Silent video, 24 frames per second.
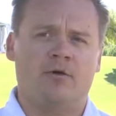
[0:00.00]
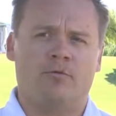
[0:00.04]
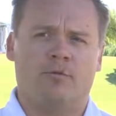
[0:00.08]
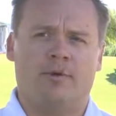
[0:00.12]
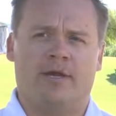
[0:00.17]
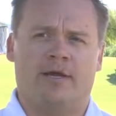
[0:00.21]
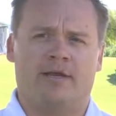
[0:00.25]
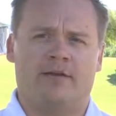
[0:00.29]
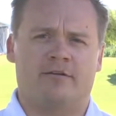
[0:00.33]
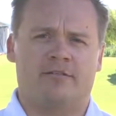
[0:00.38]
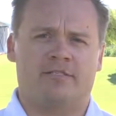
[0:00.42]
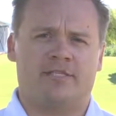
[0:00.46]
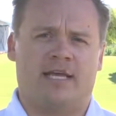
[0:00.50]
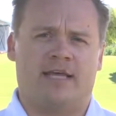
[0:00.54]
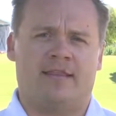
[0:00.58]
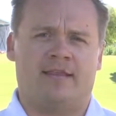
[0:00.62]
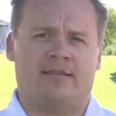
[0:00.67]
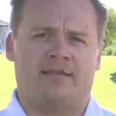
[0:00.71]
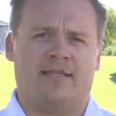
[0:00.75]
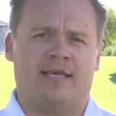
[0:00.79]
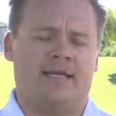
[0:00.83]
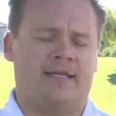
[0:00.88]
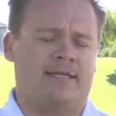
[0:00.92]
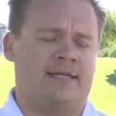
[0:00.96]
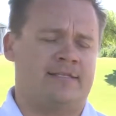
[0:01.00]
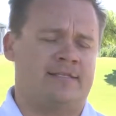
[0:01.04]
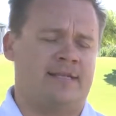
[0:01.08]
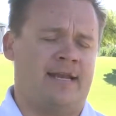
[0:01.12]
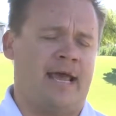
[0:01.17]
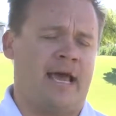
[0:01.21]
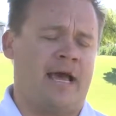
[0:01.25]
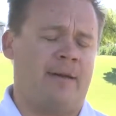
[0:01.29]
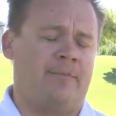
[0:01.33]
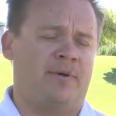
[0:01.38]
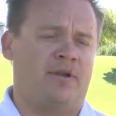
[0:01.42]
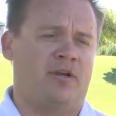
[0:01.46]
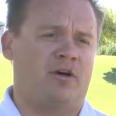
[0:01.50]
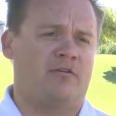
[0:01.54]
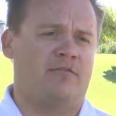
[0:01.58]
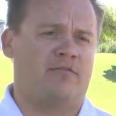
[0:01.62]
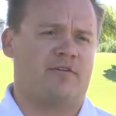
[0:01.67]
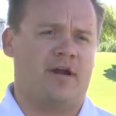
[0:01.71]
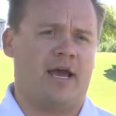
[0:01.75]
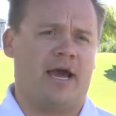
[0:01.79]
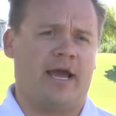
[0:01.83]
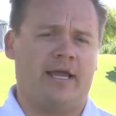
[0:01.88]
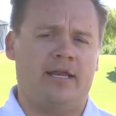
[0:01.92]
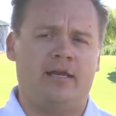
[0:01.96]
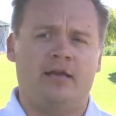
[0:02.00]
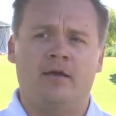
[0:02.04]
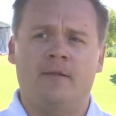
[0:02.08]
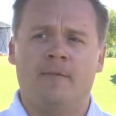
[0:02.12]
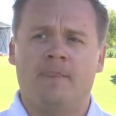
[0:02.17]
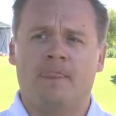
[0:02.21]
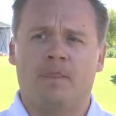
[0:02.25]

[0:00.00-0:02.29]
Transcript: We understand that that doesn't happen overnight,